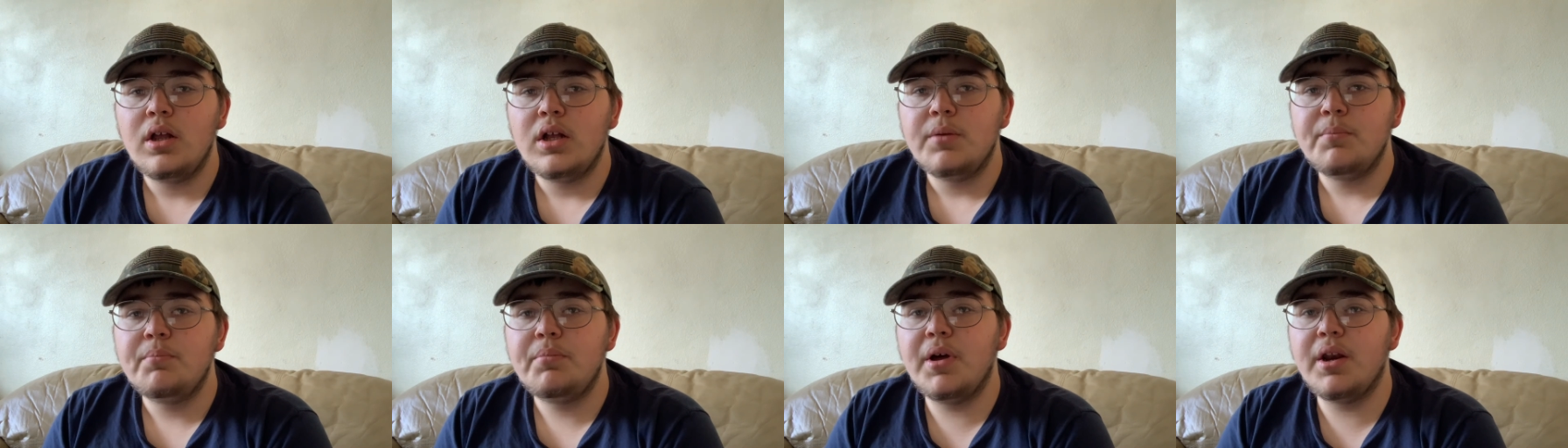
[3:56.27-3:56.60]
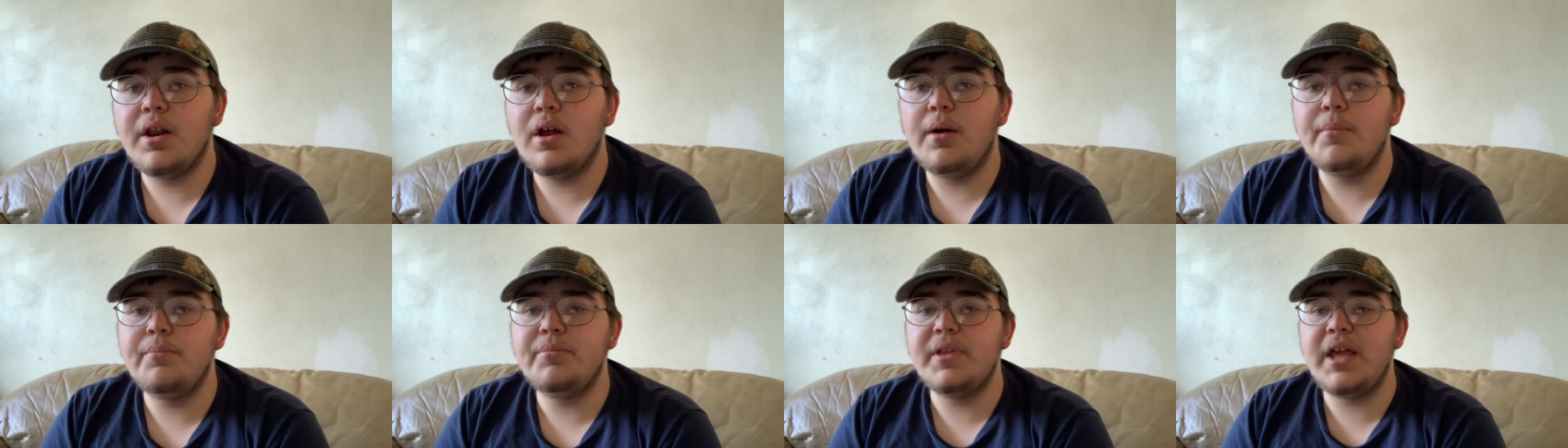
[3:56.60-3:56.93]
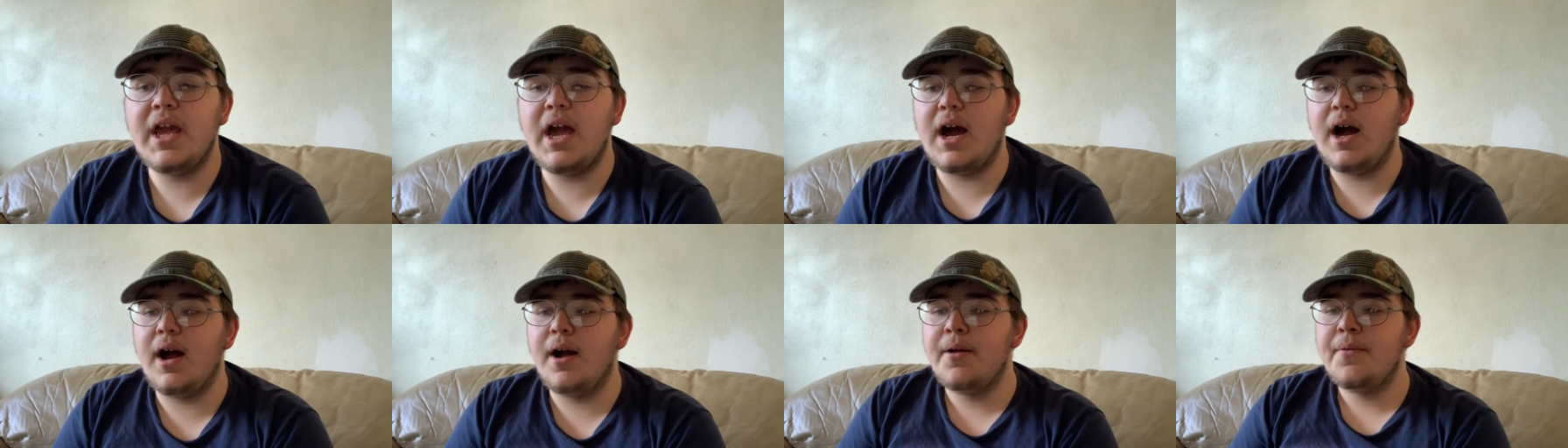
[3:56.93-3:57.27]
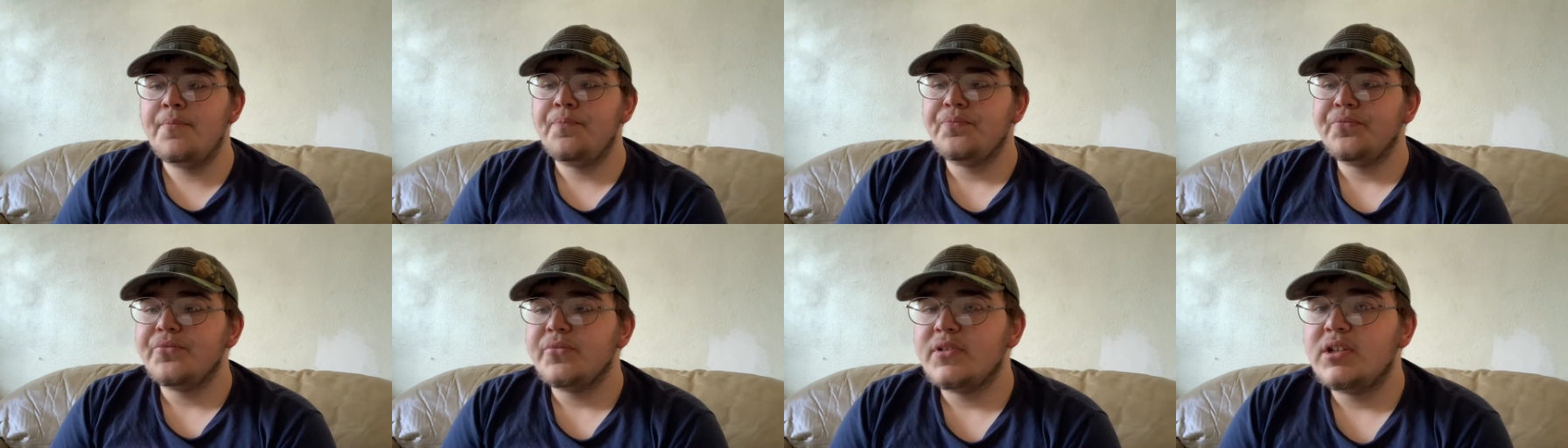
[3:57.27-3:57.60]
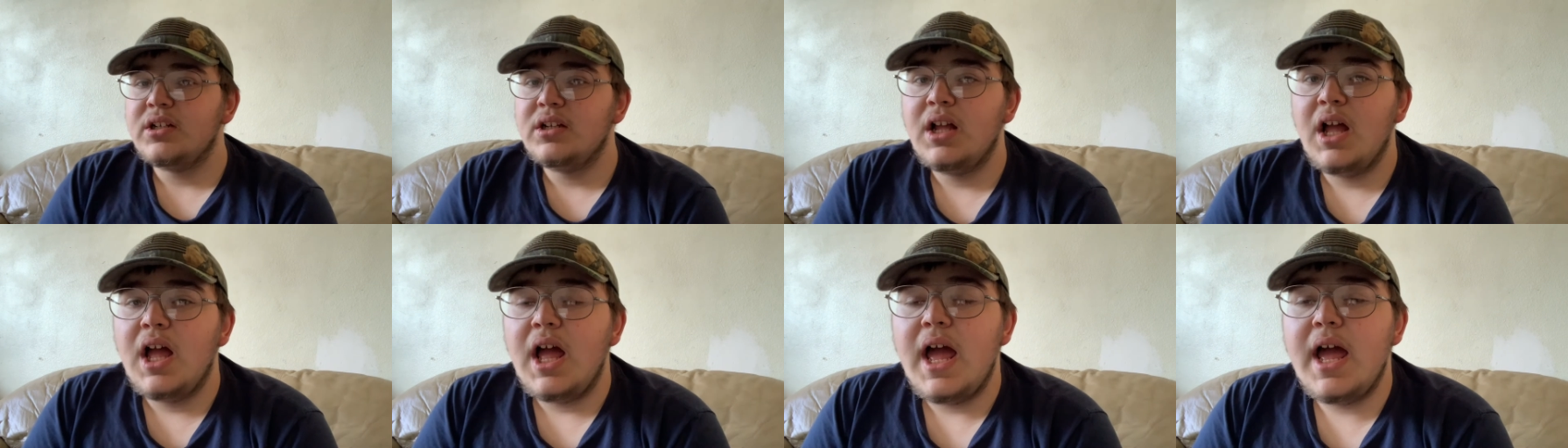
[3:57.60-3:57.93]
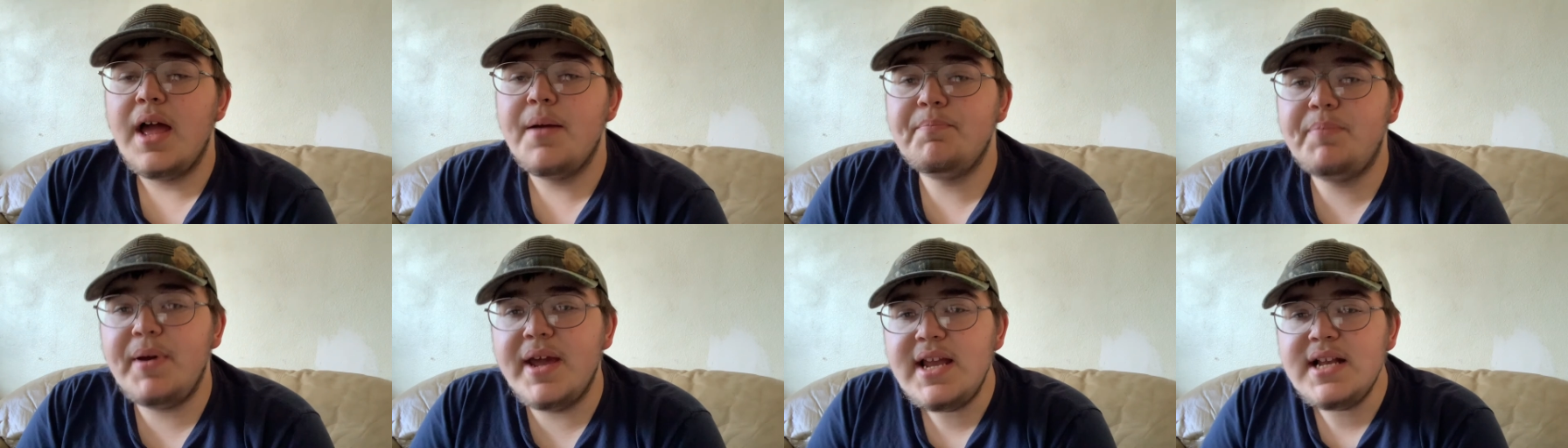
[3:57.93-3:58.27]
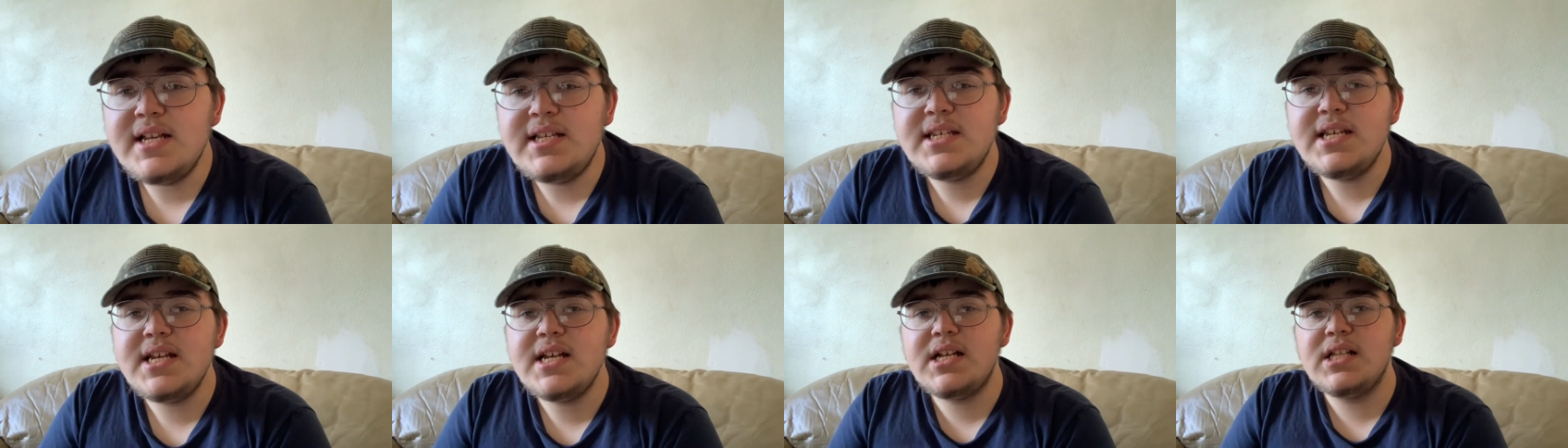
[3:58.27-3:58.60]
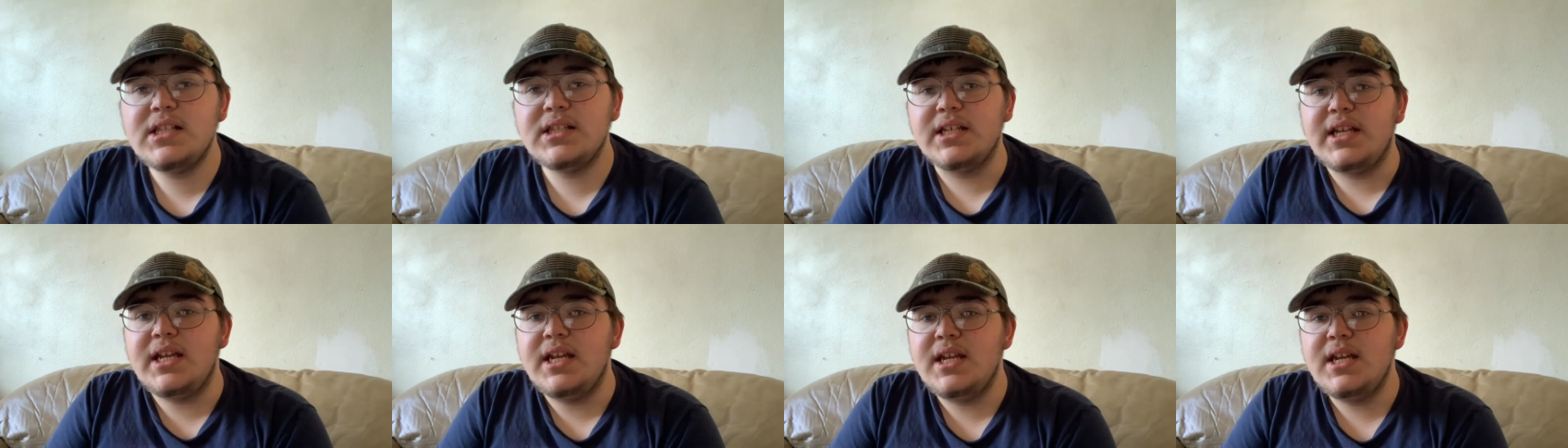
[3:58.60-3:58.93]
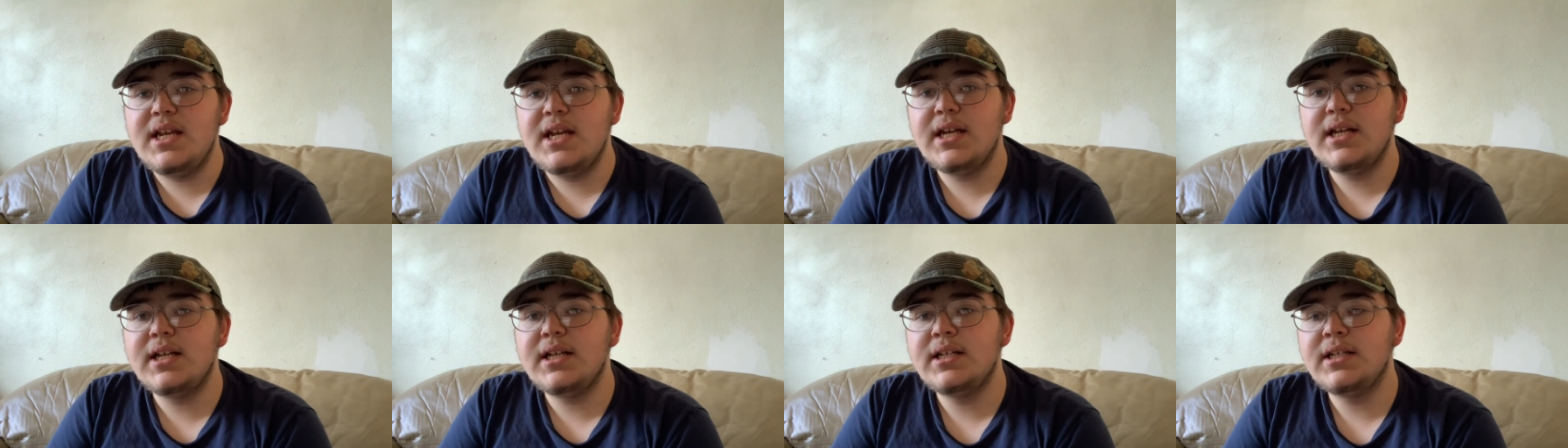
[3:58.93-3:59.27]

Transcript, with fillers: But um, yeah. And basically,